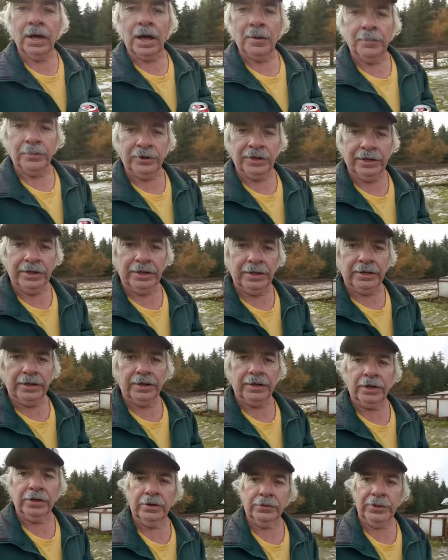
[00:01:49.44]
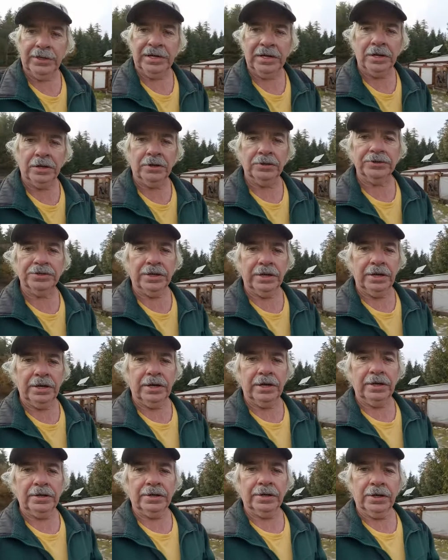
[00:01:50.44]
I put in a greenhouse
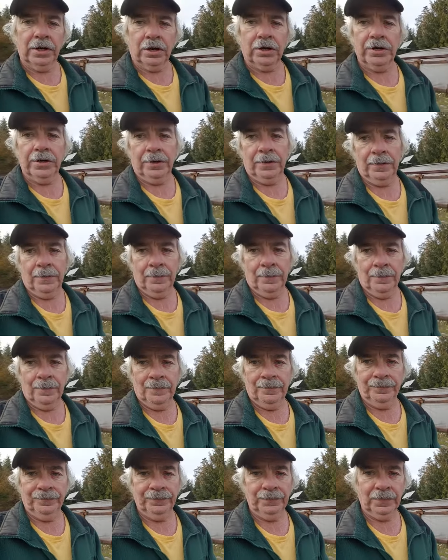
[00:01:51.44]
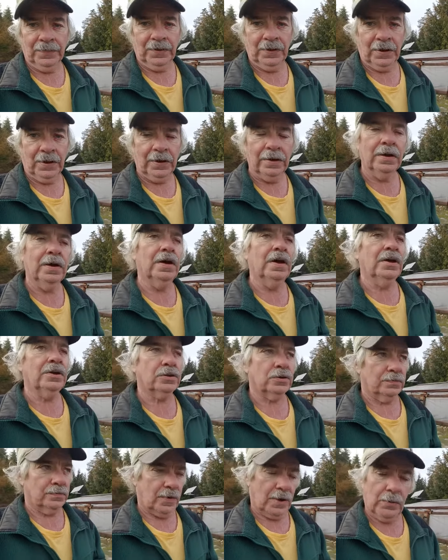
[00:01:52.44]
and a garden. Okay?
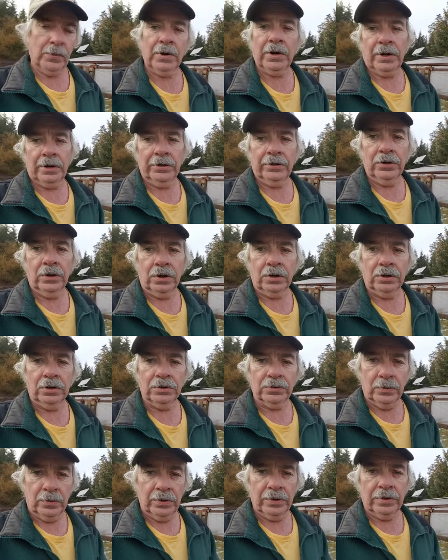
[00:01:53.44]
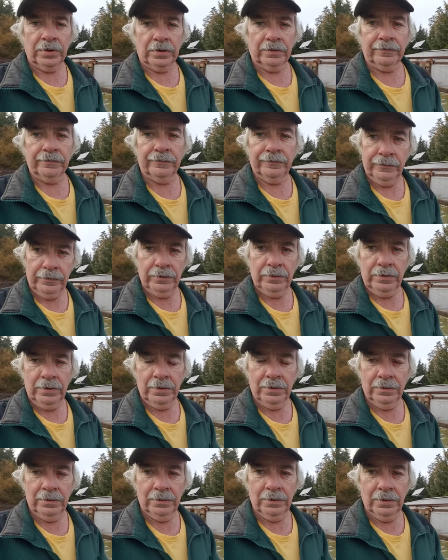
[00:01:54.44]
So if I want $100 worth of food,
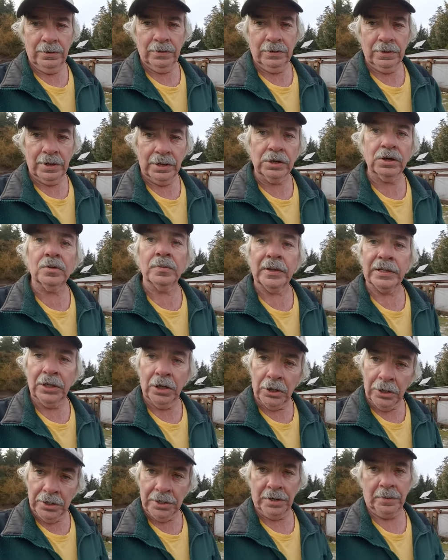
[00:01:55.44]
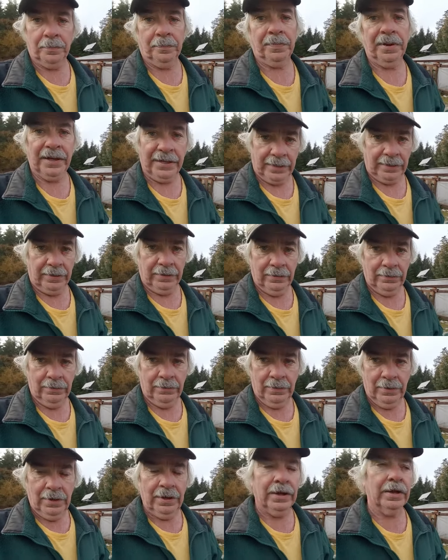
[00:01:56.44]
I go to my garden and pick it.
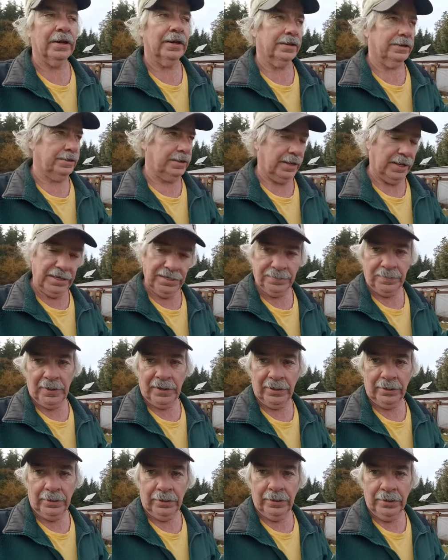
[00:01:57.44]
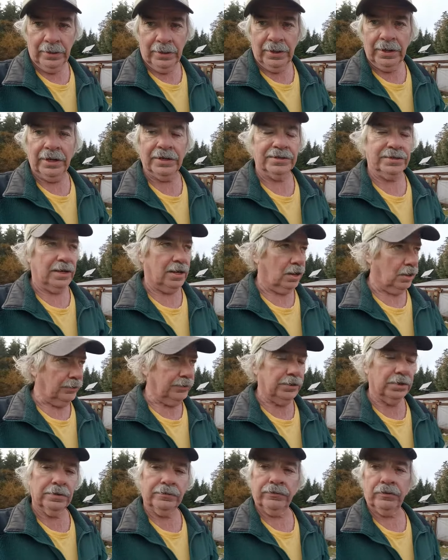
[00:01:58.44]
And it tastes better, it's
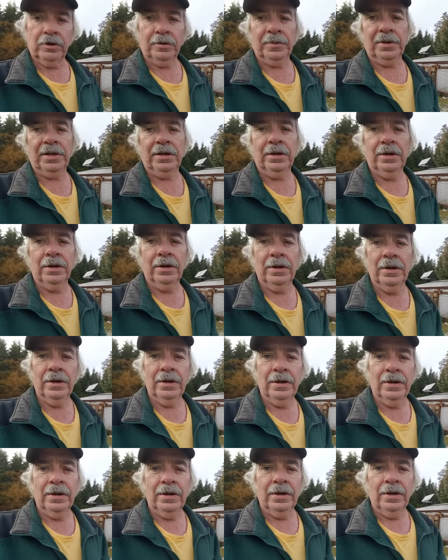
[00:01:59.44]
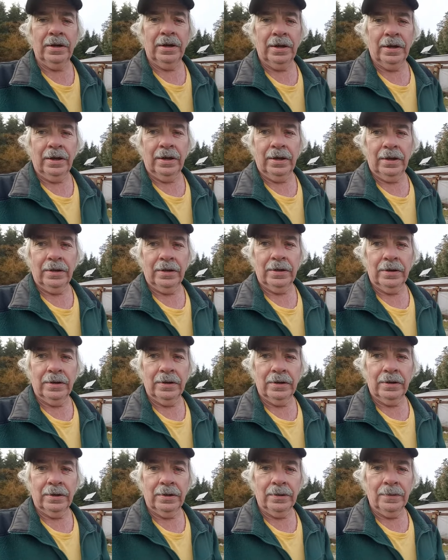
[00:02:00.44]
healthier for me, and
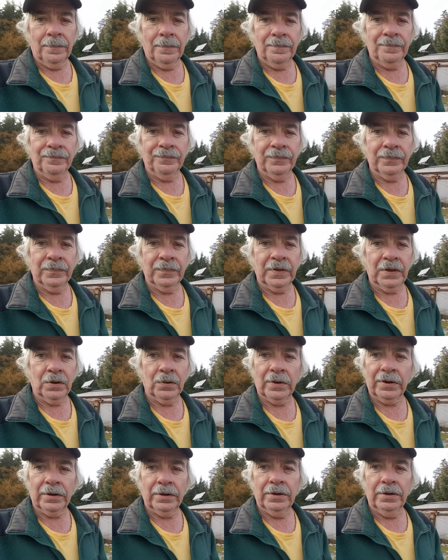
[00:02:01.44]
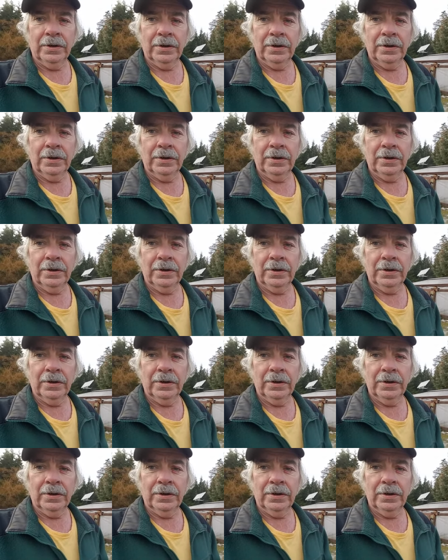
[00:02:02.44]
uh, you know what?